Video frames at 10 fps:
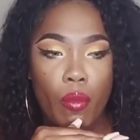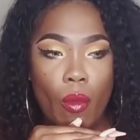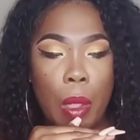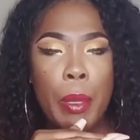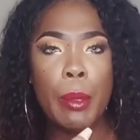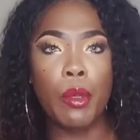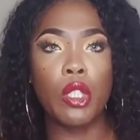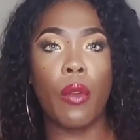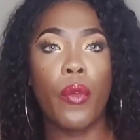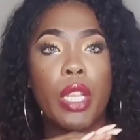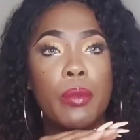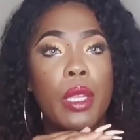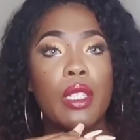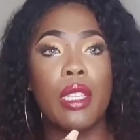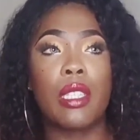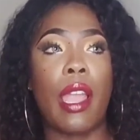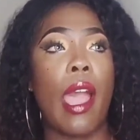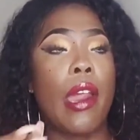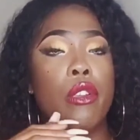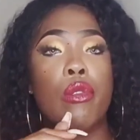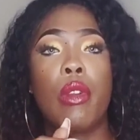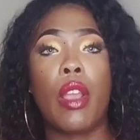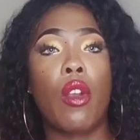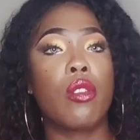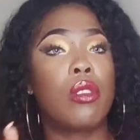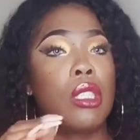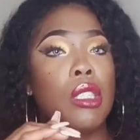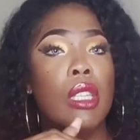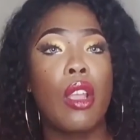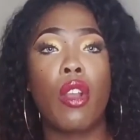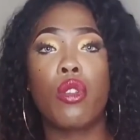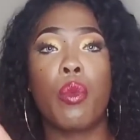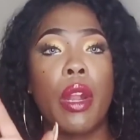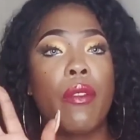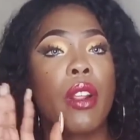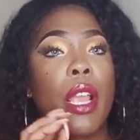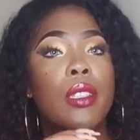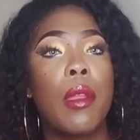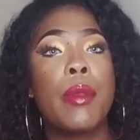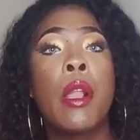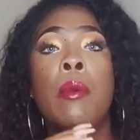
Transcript: people are your friends because they say hi to you, they call you sis, they call you whatever the case may be.